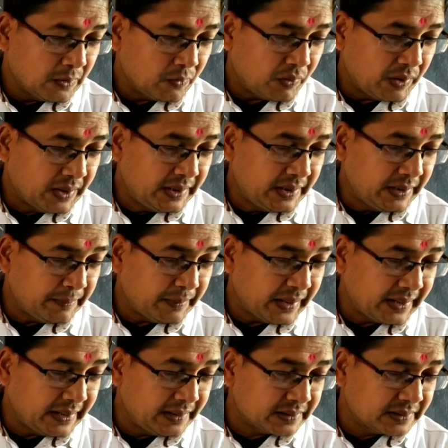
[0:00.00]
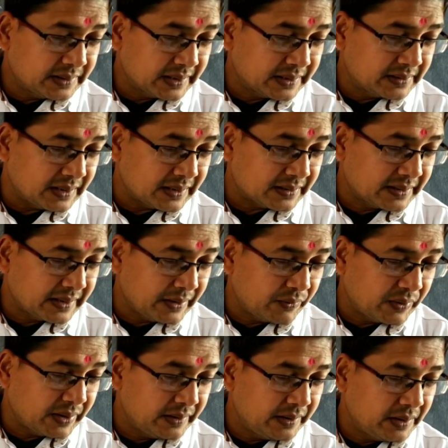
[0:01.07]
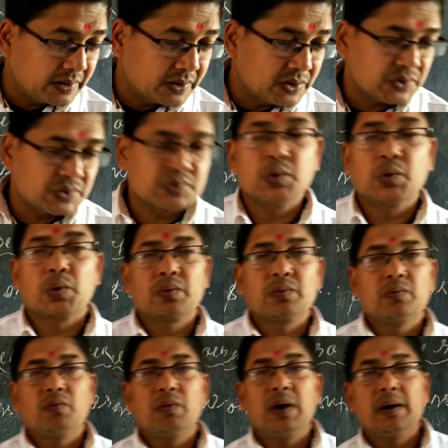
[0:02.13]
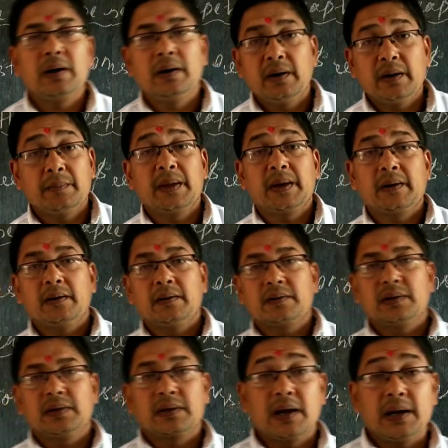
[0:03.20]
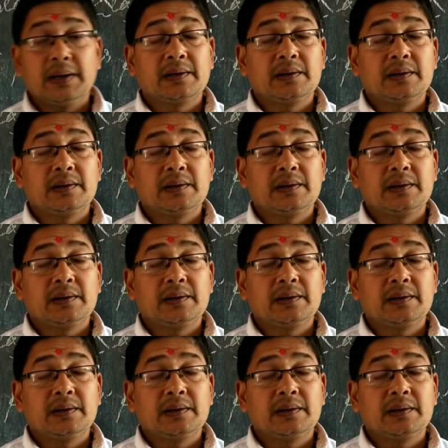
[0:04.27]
Why did a mariner think that they were near the shore? Why did a mariner think?